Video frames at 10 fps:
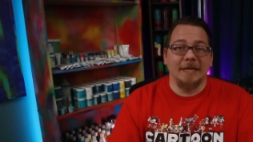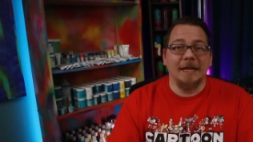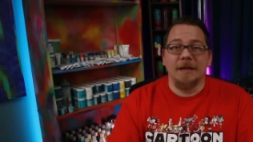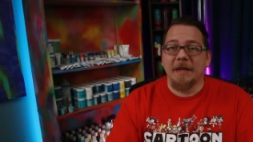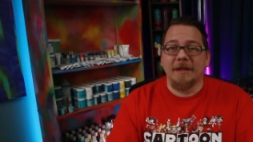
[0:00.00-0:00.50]
The
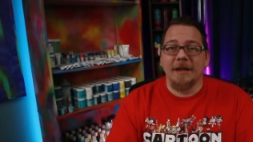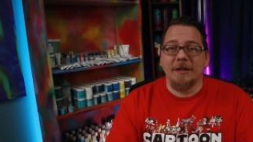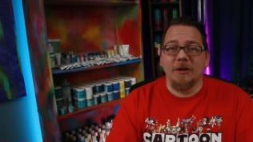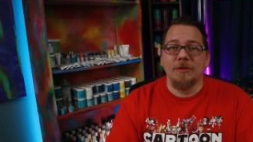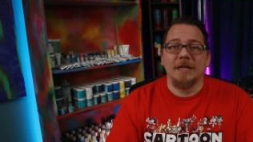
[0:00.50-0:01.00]
second method I
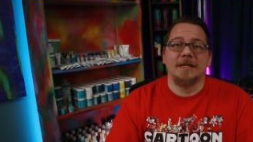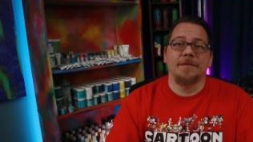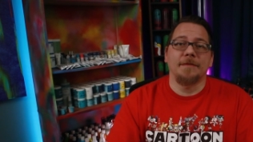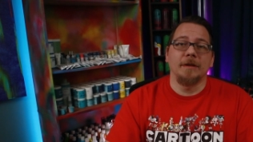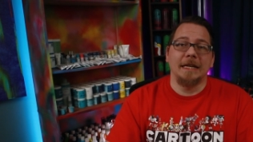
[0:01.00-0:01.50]
use is
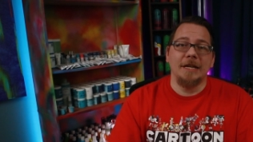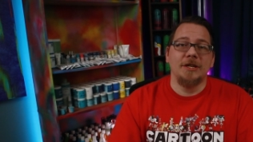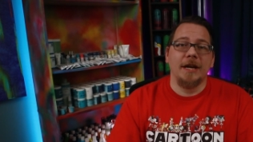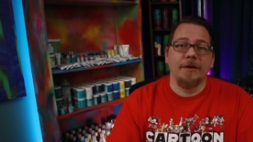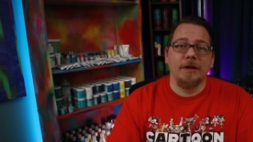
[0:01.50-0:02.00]
to fill
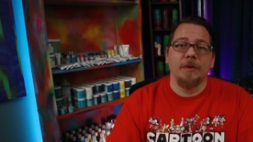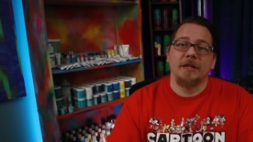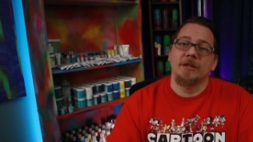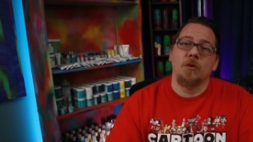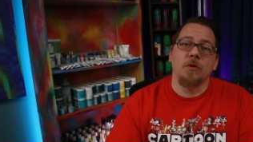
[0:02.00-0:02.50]
each area
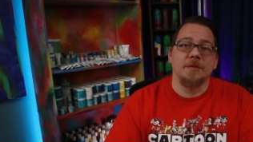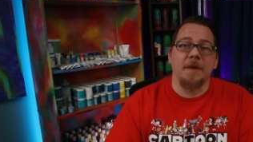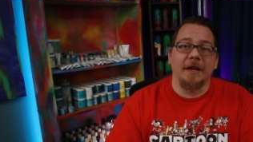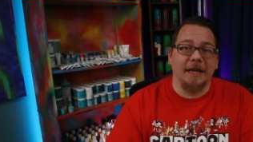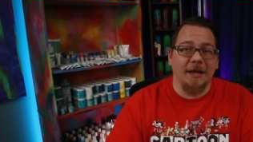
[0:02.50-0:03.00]
with its
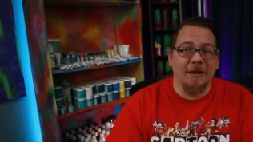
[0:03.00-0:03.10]
corresponding